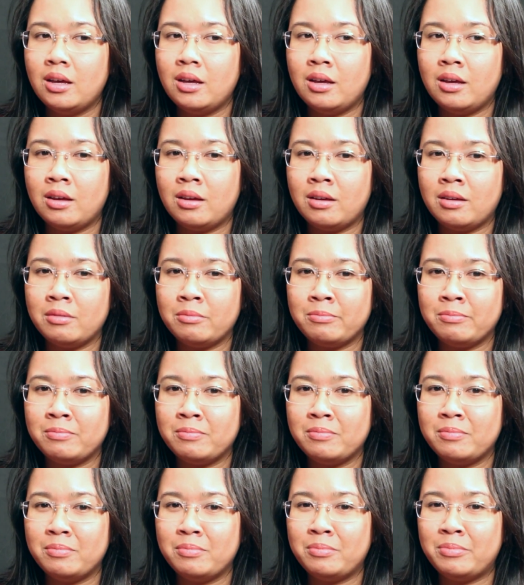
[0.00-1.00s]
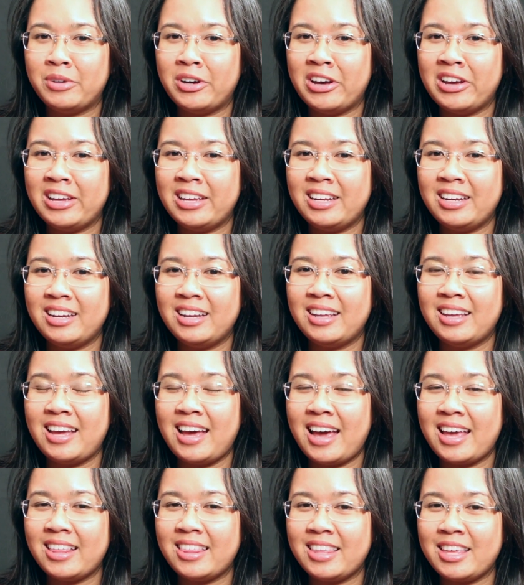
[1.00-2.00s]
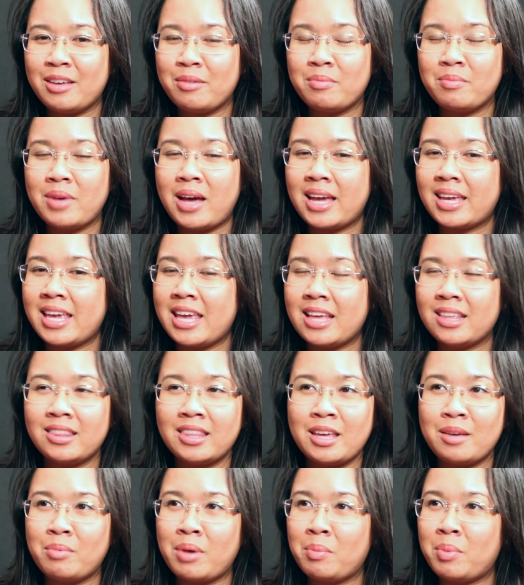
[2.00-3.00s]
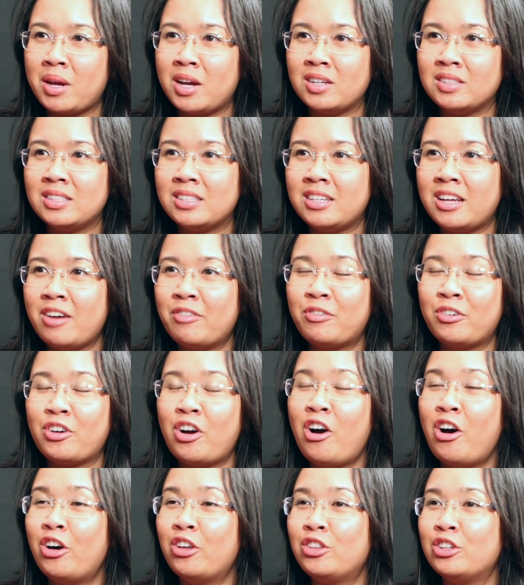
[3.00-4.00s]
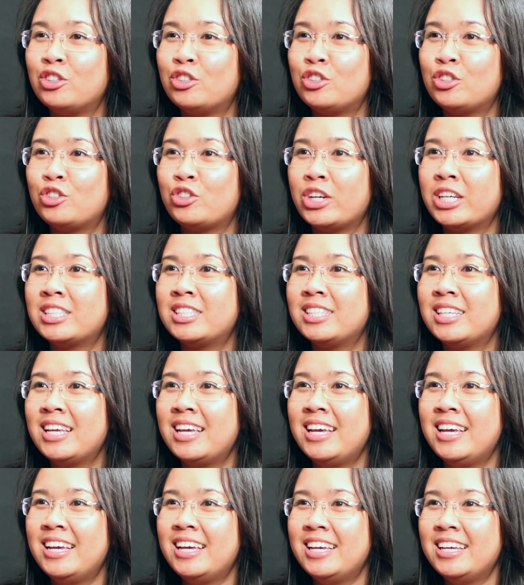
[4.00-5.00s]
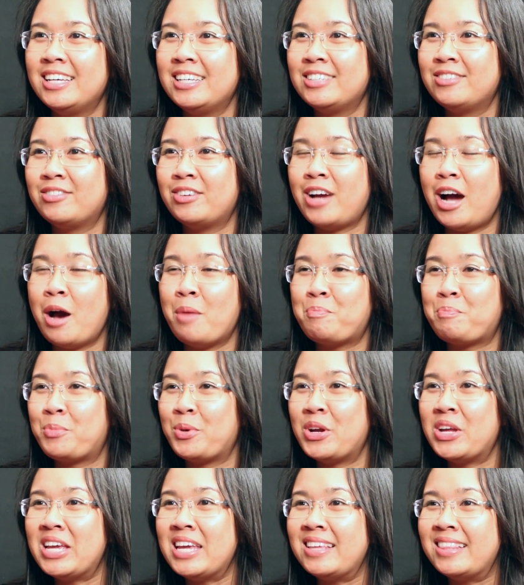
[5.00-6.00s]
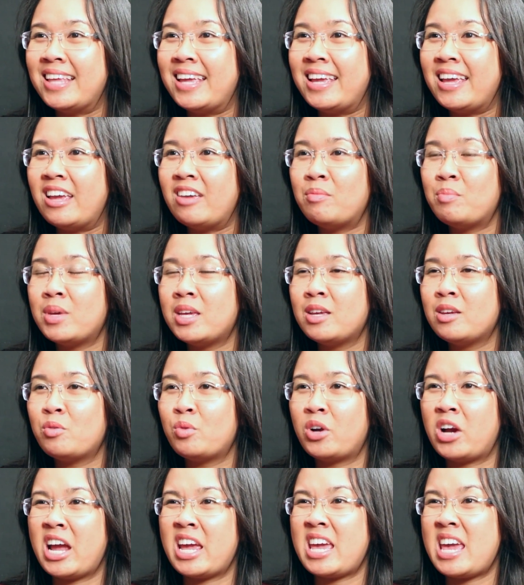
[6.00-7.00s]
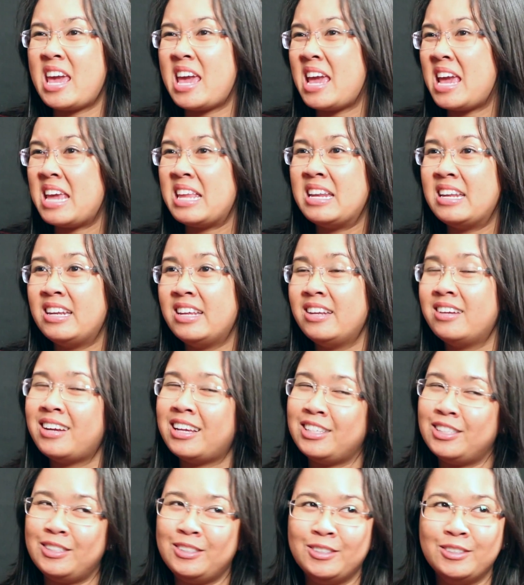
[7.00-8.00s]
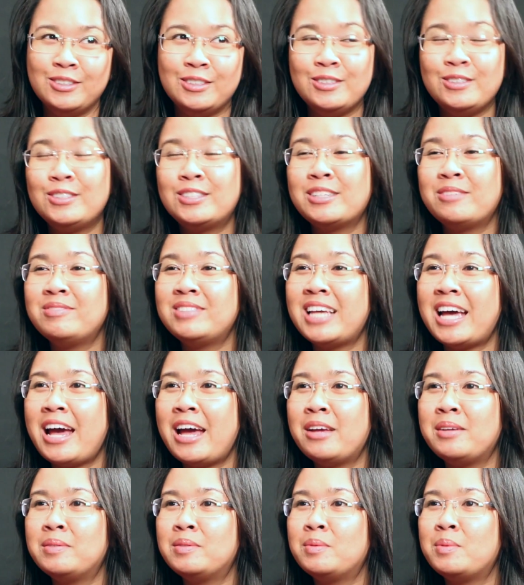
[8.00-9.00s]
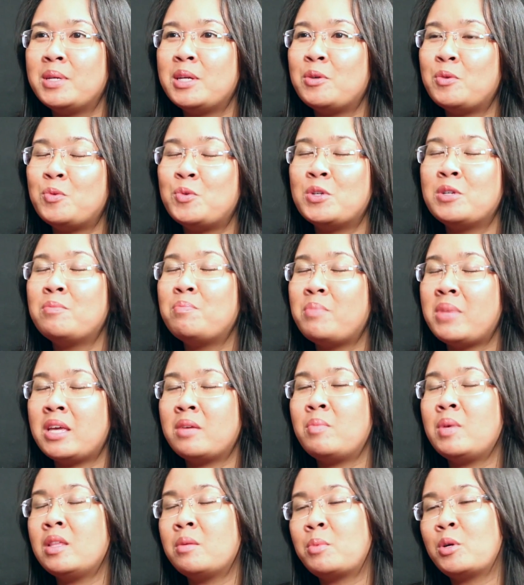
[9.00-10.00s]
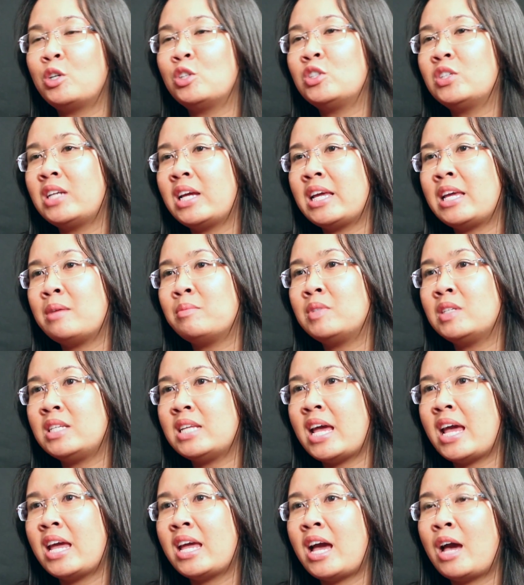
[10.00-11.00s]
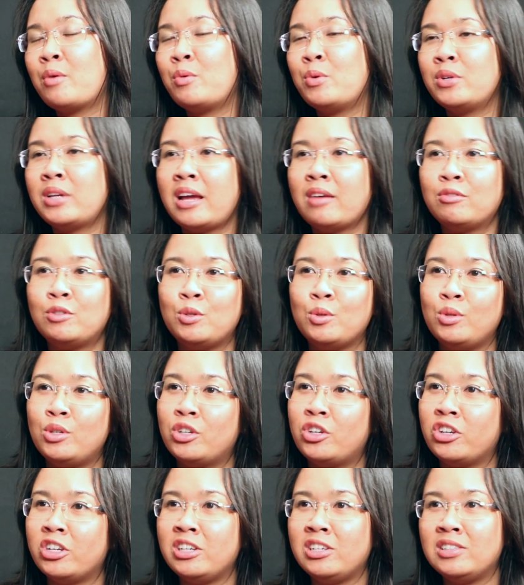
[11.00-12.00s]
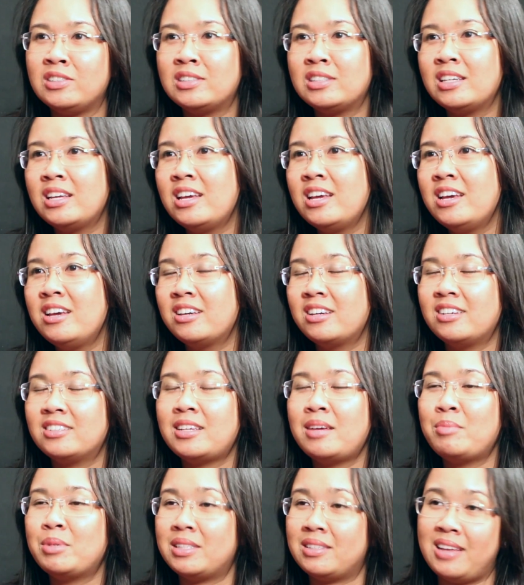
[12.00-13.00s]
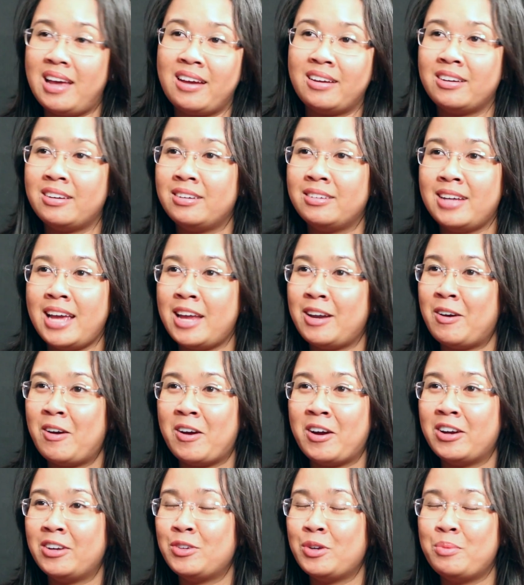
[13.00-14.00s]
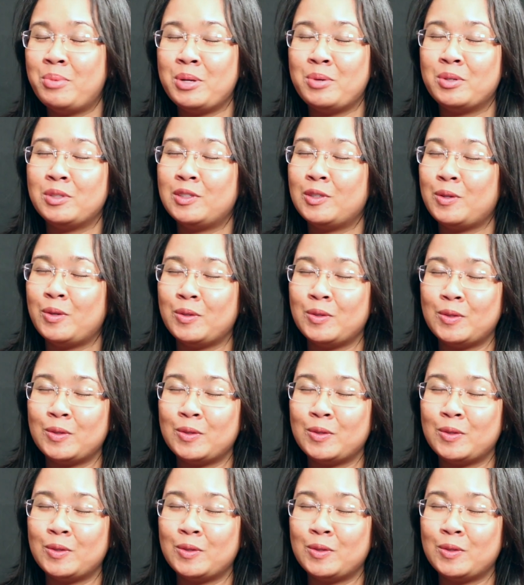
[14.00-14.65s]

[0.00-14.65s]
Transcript: But I can't thank my parents enough for all the strict upbringing they gave me, where I hated it, and I still do sometimes, but it wouldn't make me the person I am today. I wouldn't have 2 degrees, because I'm a slacker at heart. Nobody wants to go to